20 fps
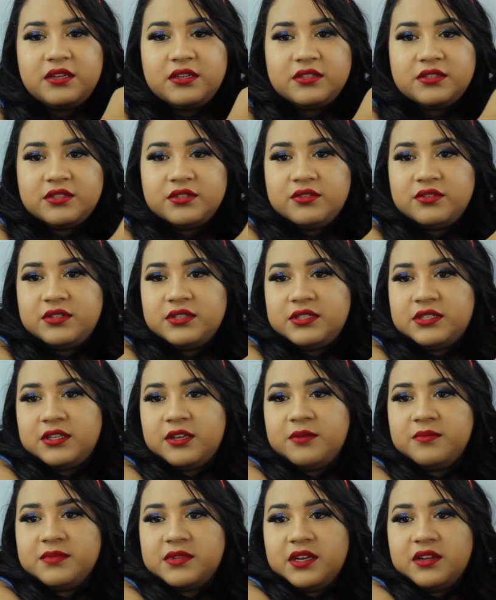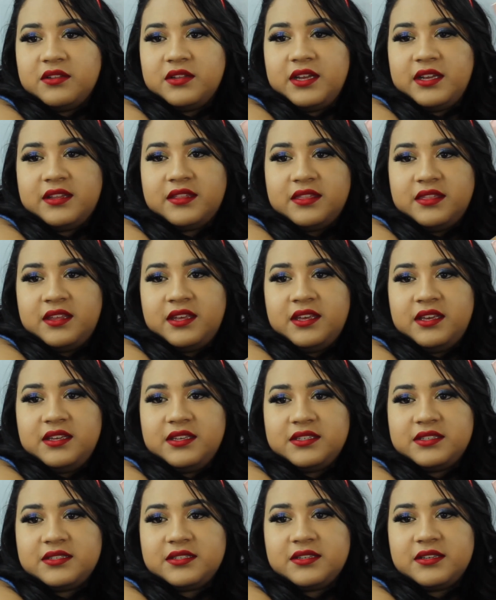So this comes out like
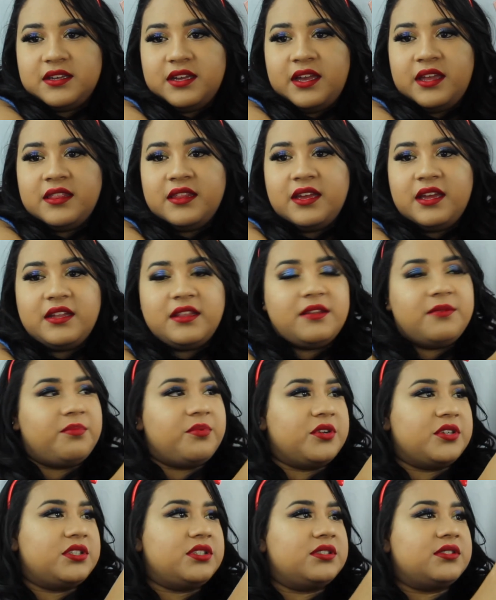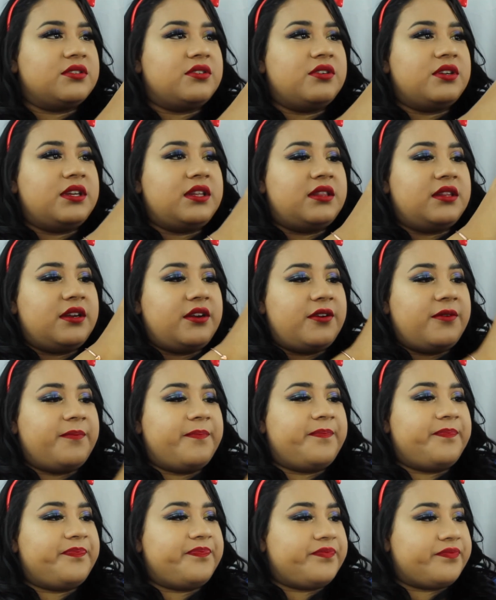this and then the brushes are in there.
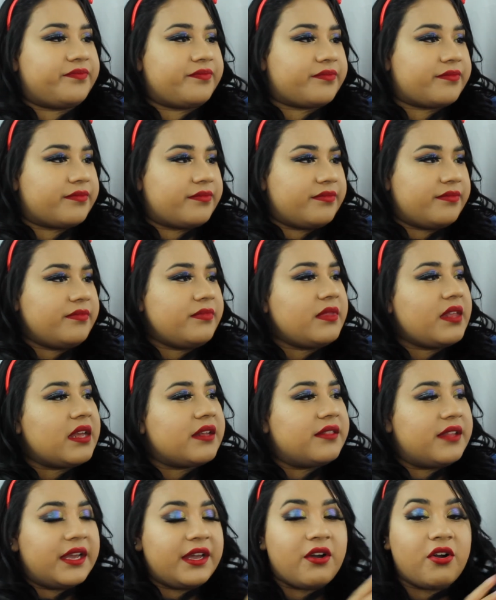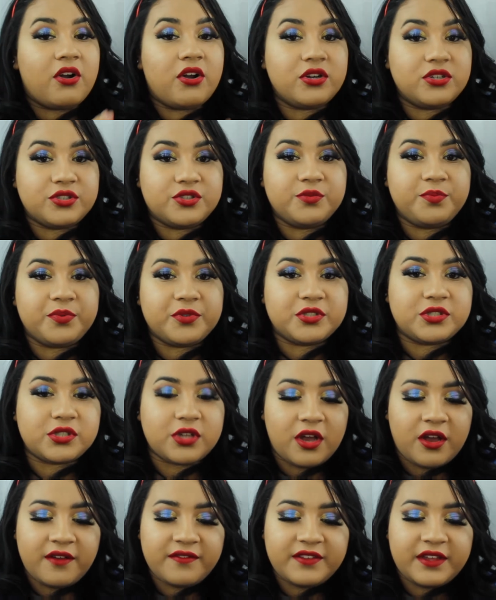They are super
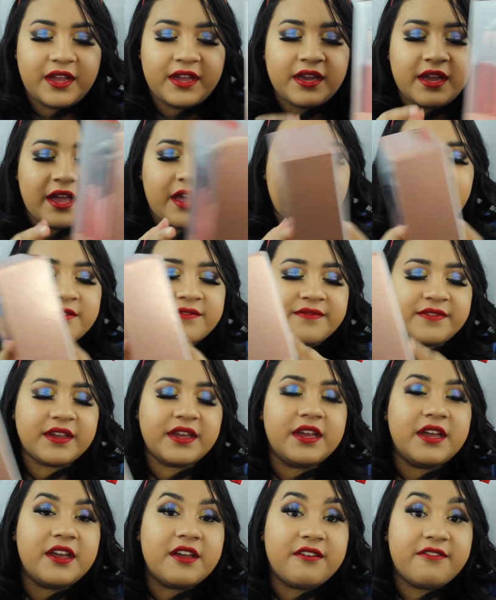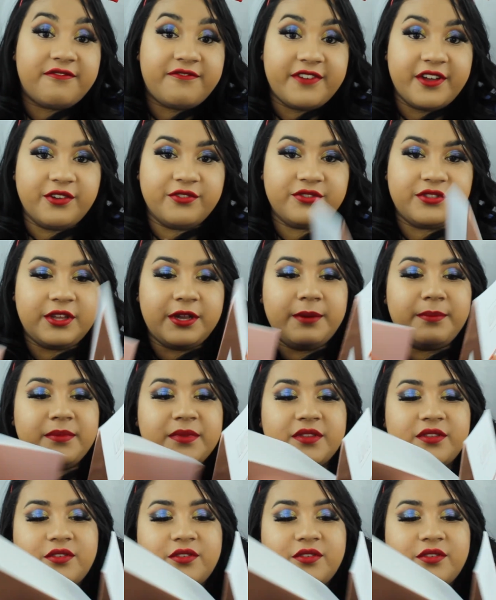soft. I have felt them.